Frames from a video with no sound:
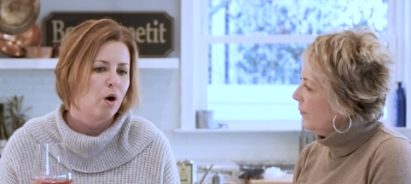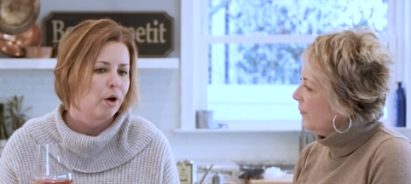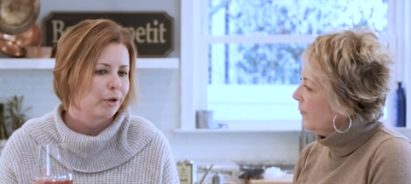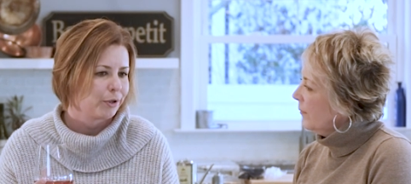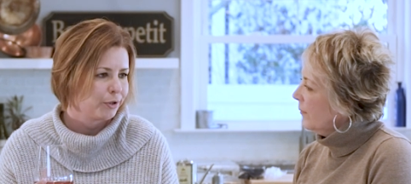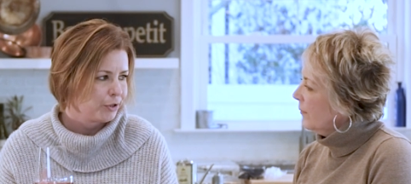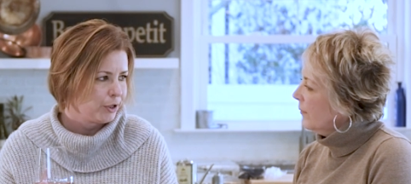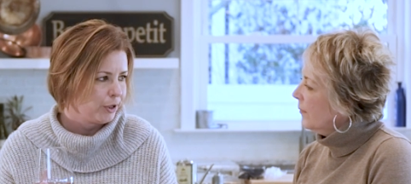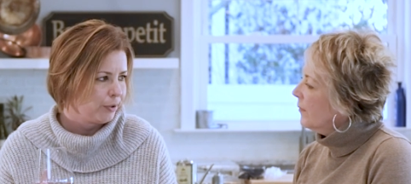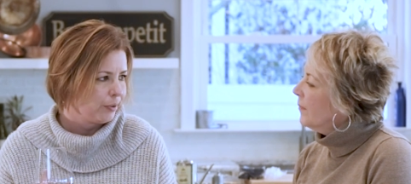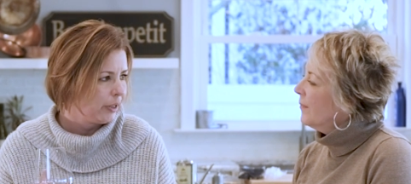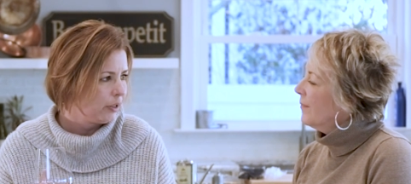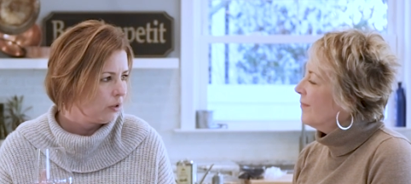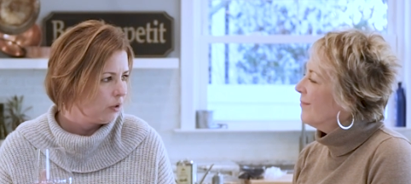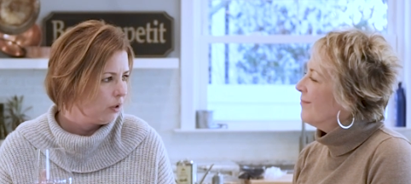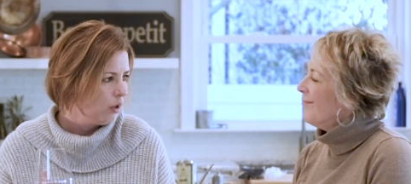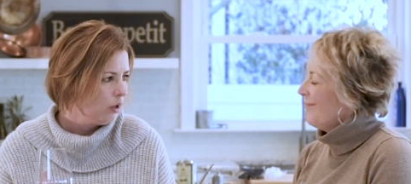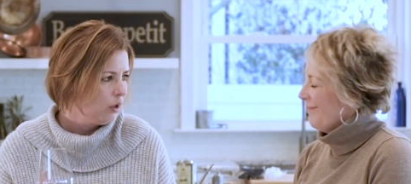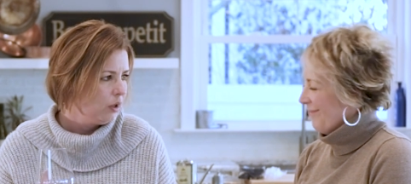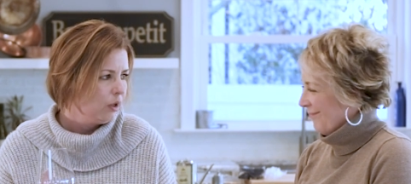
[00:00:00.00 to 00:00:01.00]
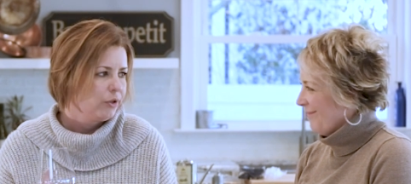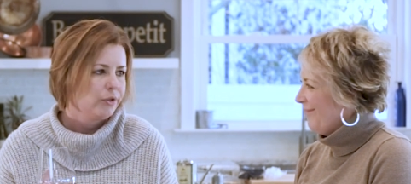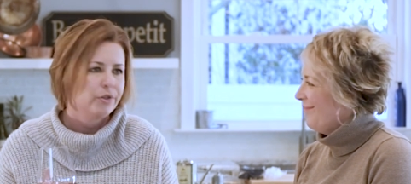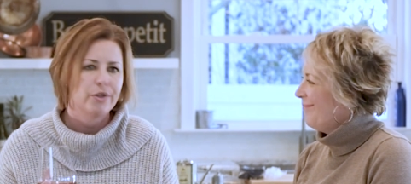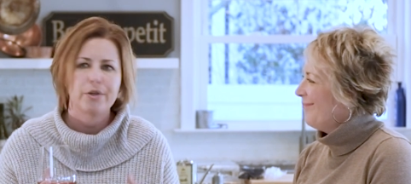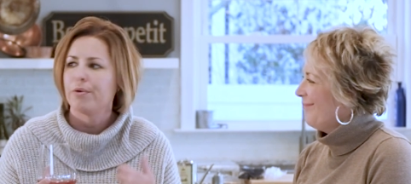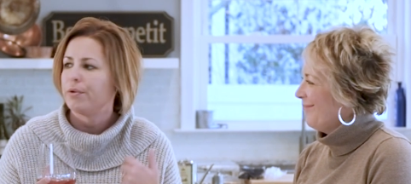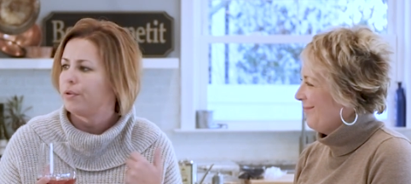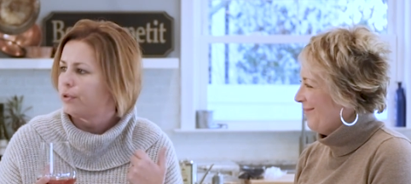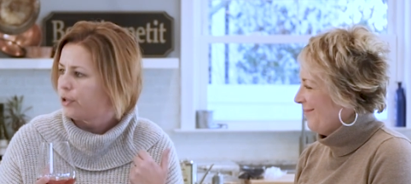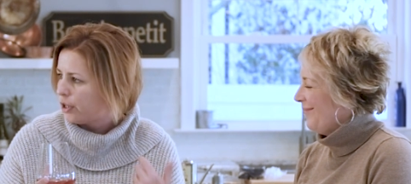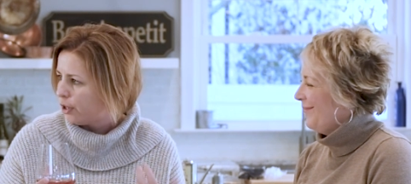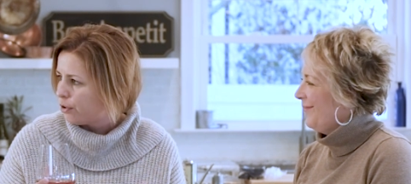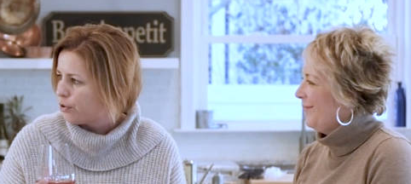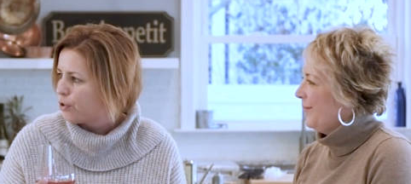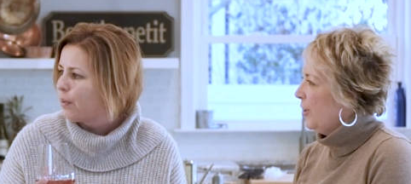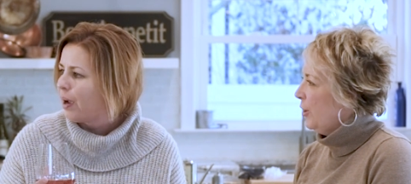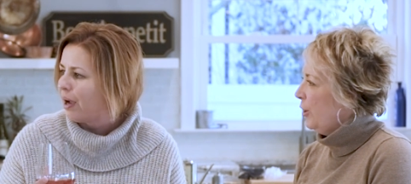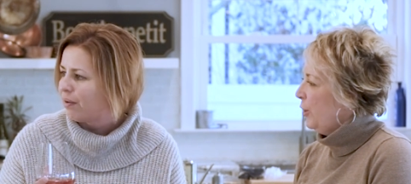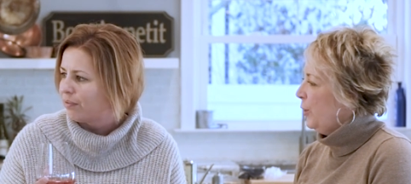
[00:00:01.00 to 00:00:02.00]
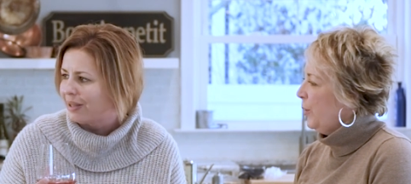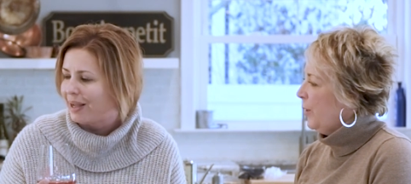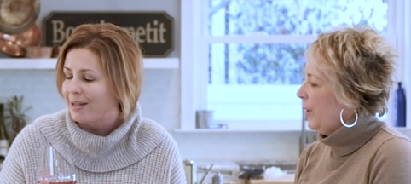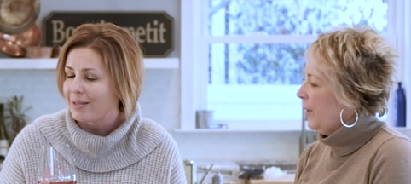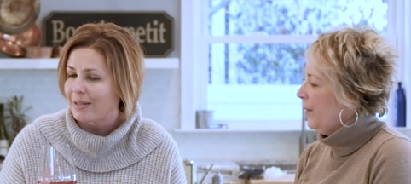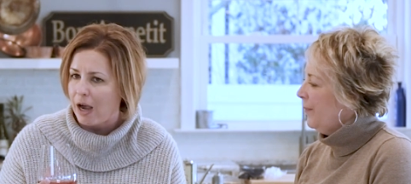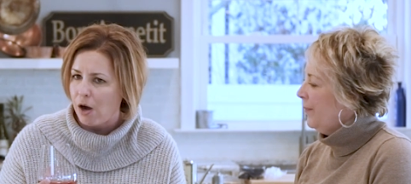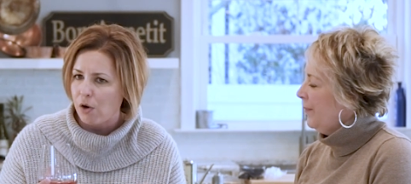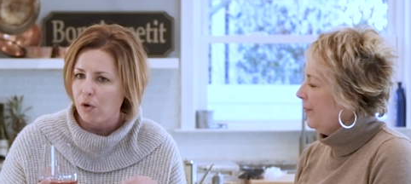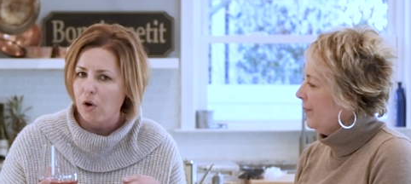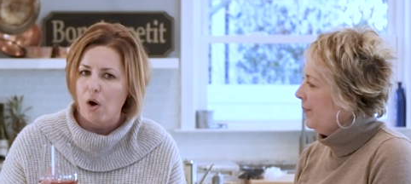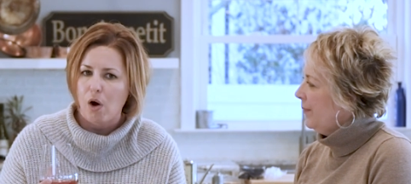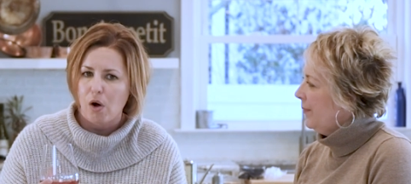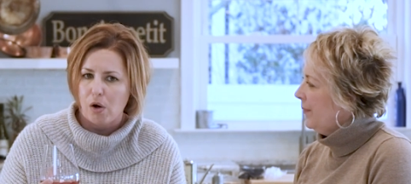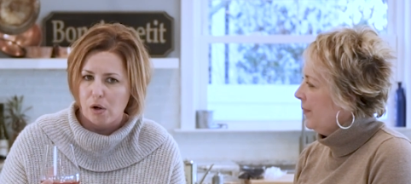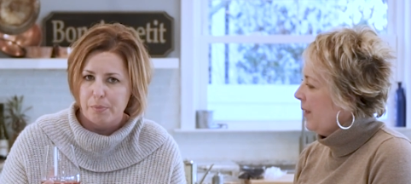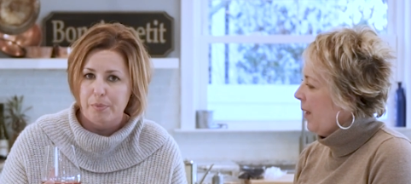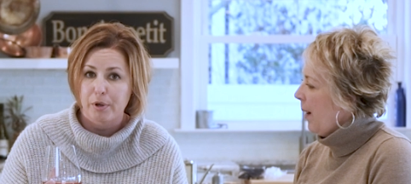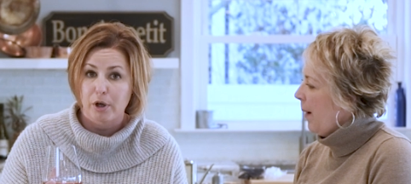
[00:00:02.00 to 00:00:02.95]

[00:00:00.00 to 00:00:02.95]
Speaker 1: water to it, so you know you have mm-hmm. less alcohol